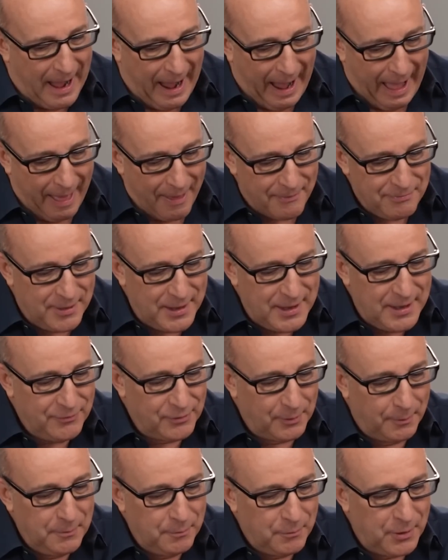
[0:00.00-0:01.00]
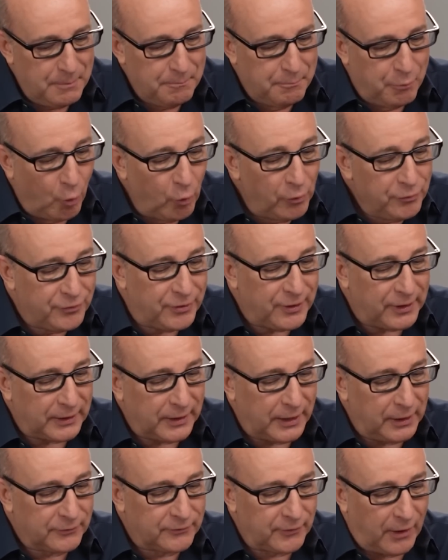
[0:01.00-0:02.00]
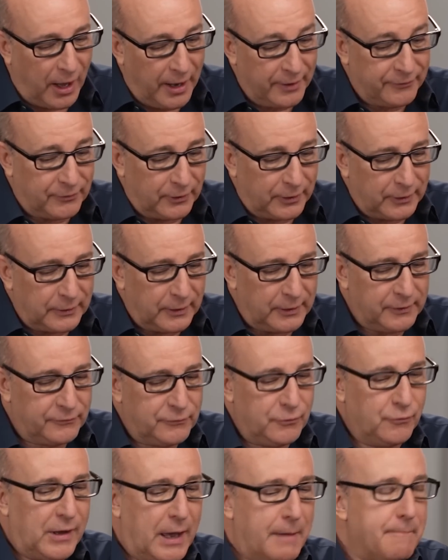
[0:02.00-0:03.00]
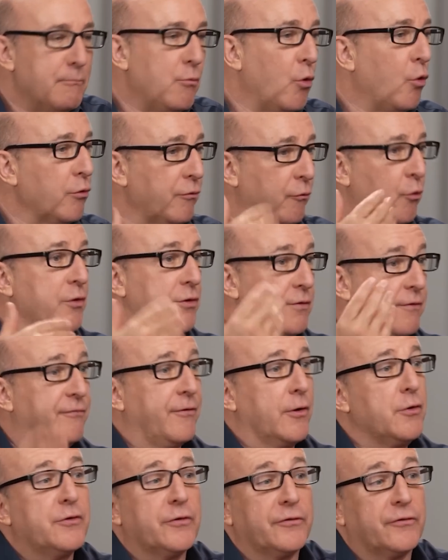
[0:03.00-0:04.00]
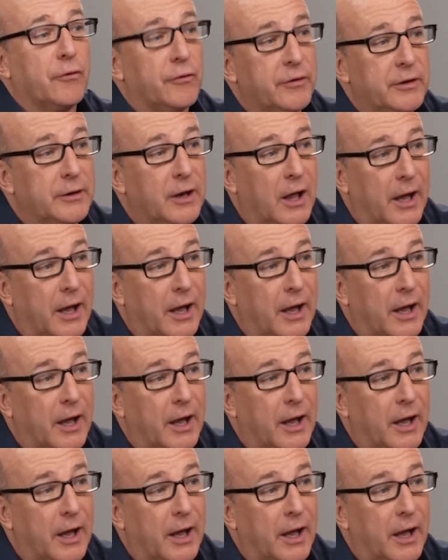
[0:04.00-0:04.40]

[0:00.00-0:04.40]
And the important thing is, I think, is you get more of what you focus on in